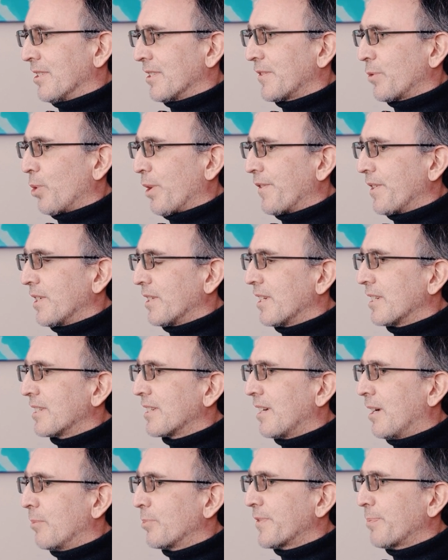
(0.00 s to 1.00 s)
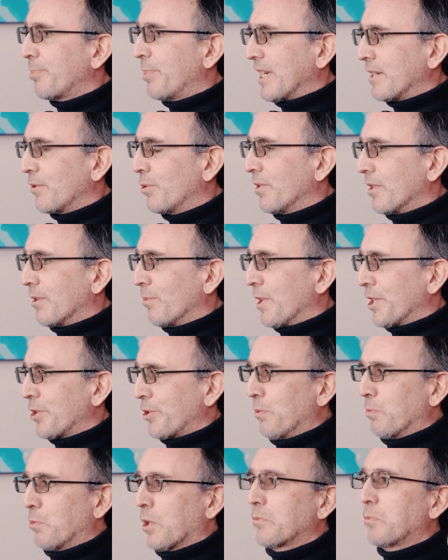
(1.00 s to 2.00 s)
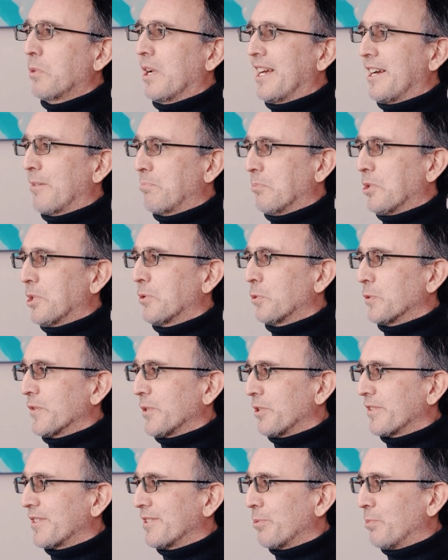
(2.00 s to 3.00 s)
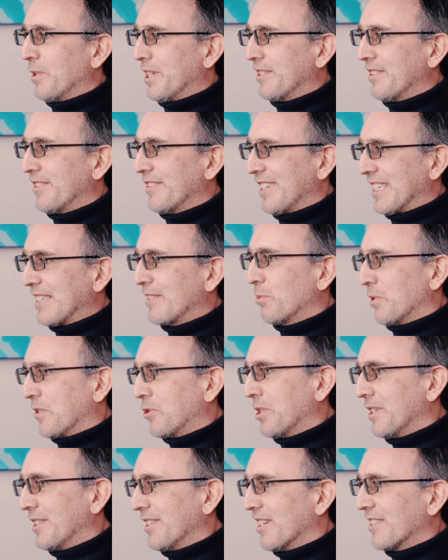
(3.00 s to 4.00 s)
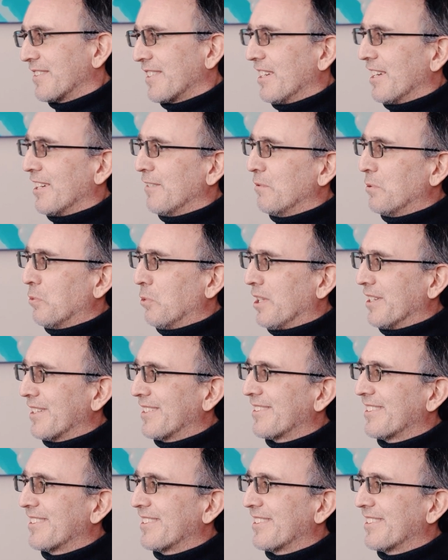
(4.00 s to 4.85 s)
So I think that comes back to the question, what will happen in 2026 with GTS 11, right?